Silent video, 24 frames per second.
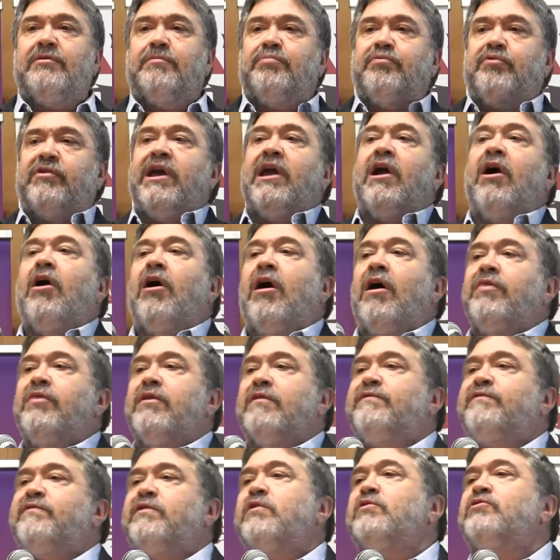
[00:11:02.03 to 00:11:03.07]
to bring on
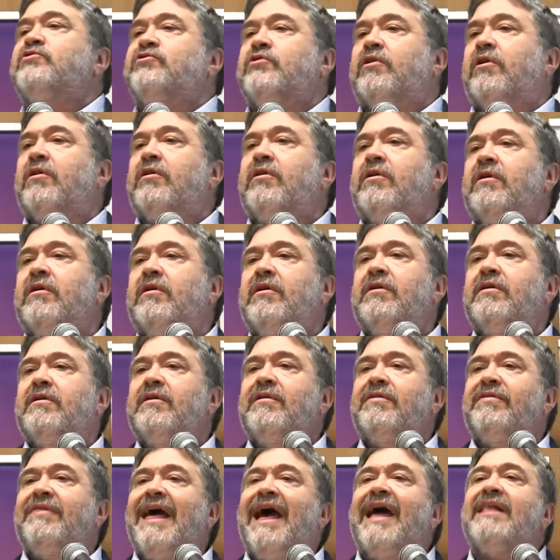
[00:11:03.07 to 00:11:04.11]
the future,
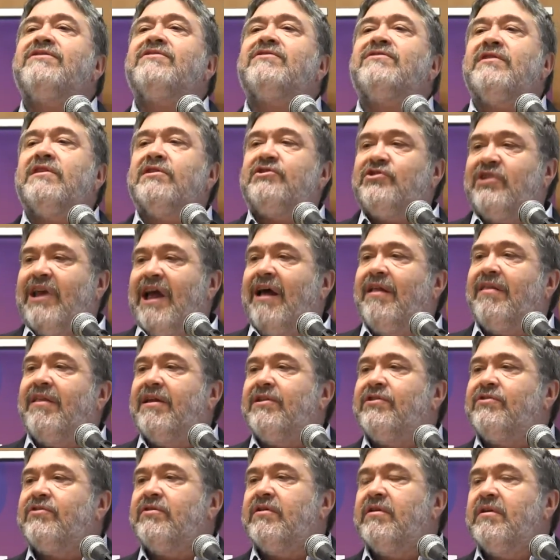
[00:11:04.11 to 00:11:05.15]
that's the challenge.
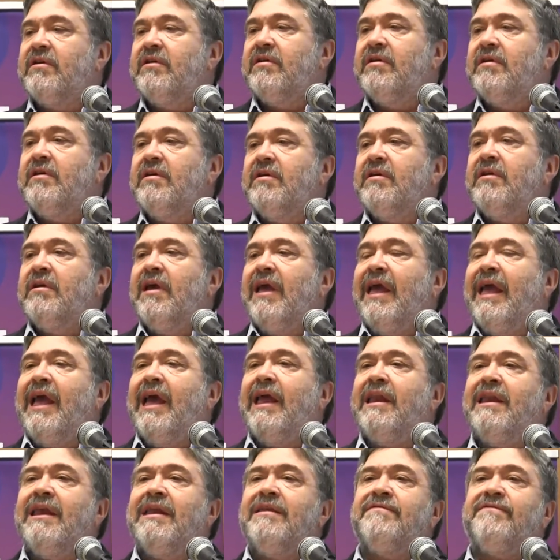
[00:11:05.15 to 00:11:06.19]

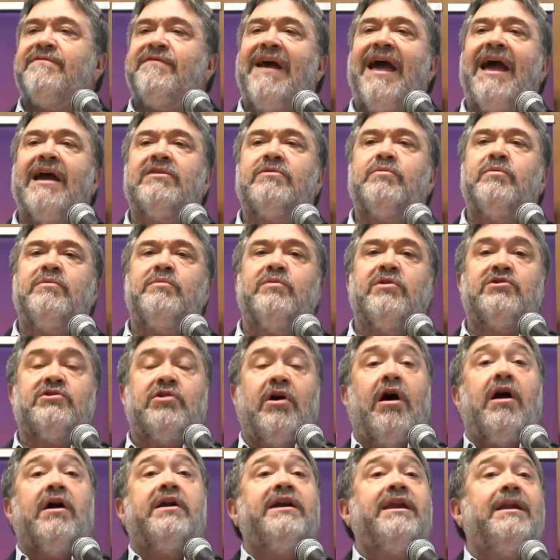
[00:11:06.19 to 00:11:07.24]
And in fact, when we're
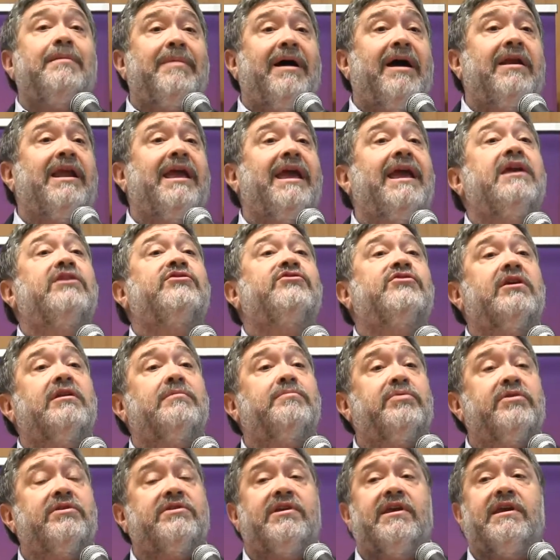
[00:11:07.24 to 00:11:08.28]
talking about Asia
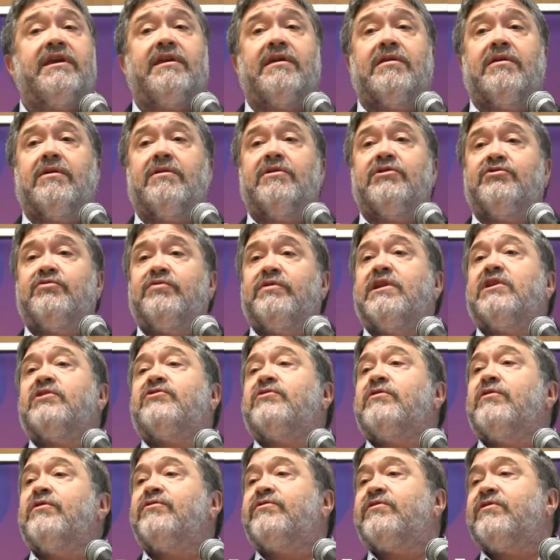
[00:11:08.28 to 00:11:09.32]
in particular, in
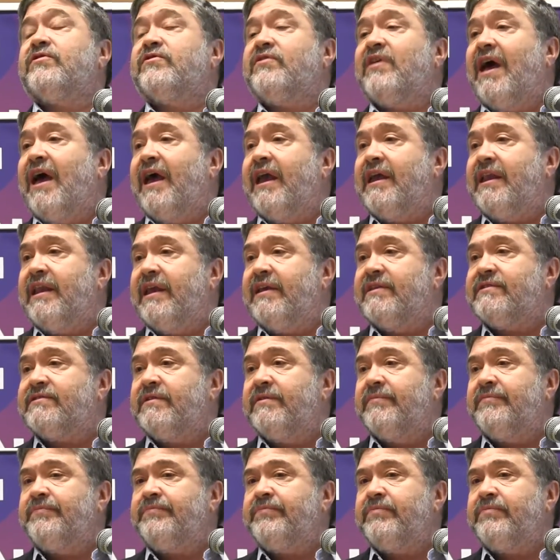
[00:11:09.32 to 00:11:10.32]
traditional societies,